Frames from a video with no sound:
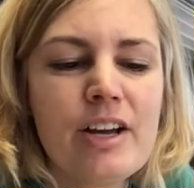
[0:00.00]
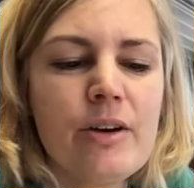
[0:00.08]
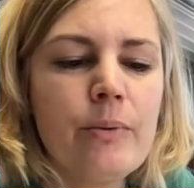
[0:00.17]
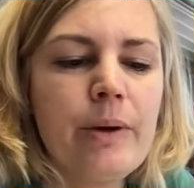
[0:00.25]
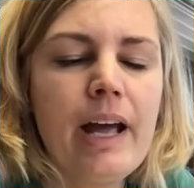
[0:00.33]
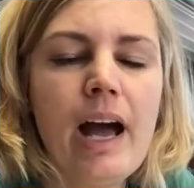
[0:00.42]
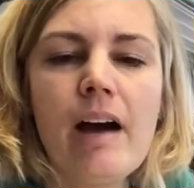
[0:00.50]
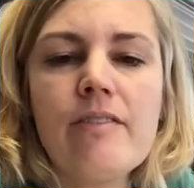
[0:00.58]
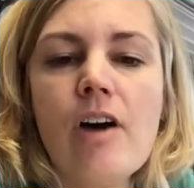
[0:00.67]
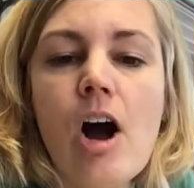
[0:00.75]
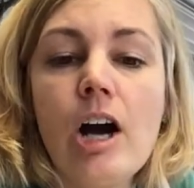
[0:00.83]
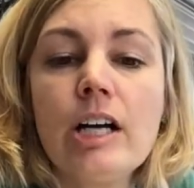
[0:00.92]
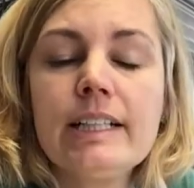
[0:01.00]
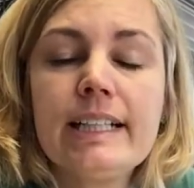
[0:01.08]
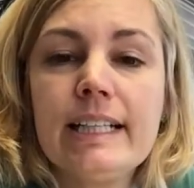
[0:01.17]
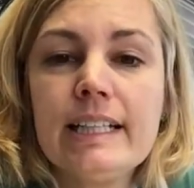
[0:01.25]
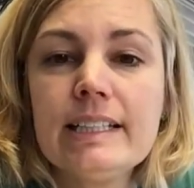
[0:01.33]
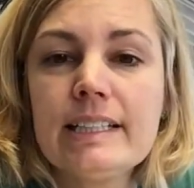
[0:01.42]
We have art
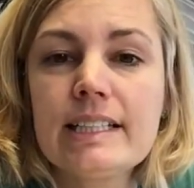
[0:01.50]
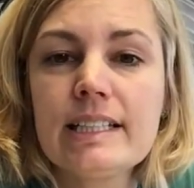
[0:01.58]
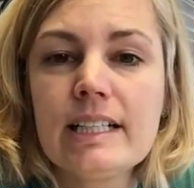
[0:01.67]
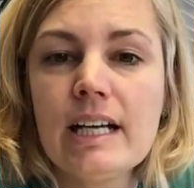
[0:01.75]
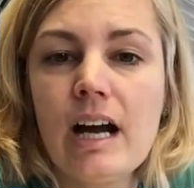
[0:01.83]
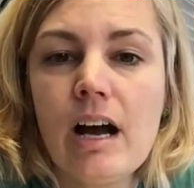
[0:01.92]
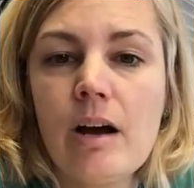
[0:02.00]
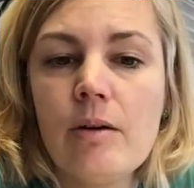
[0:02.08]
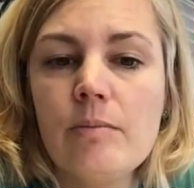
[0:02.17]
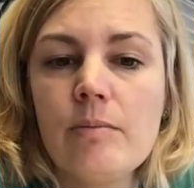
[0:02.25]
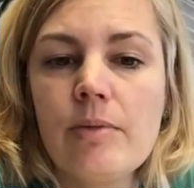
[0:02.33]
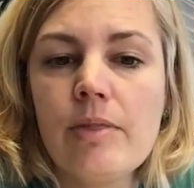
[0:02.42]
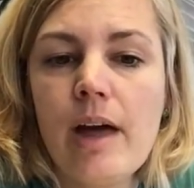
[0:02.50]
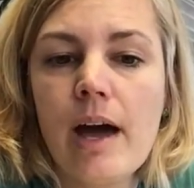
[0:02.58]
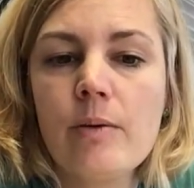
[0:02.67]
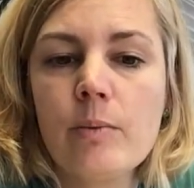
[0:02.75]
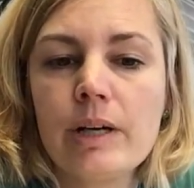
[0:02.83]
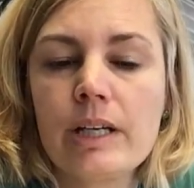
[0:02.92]
kits
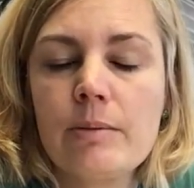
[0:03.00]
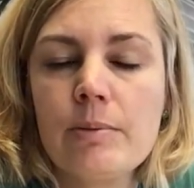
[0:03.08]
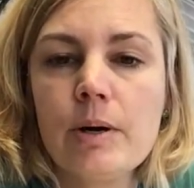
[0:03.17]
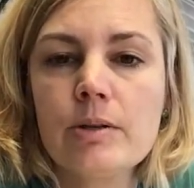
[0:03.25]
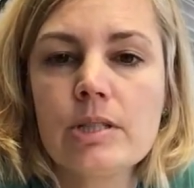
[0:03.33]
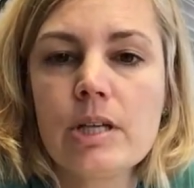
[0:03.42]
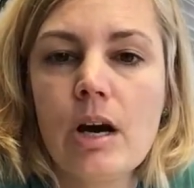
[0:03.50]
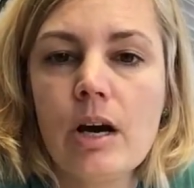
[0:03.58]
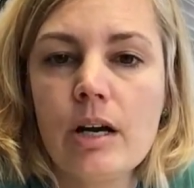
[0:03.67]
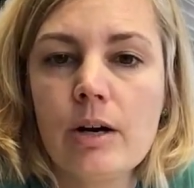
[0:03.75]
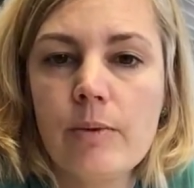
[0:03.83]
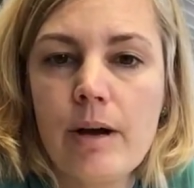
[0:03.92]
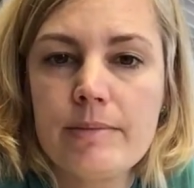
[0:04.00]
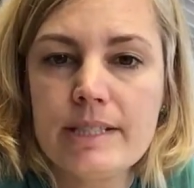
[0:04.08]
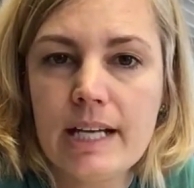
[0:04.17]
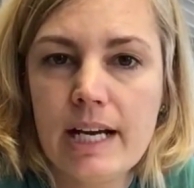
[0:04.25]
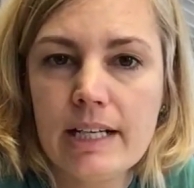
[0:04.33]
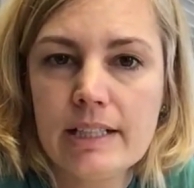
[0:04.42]
that we're going to post on our
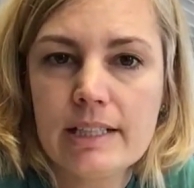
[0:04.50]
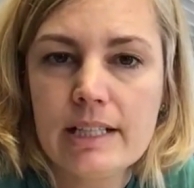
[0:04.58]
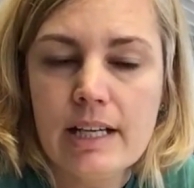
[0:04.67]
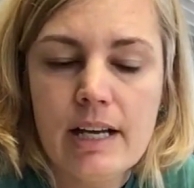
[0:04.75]
website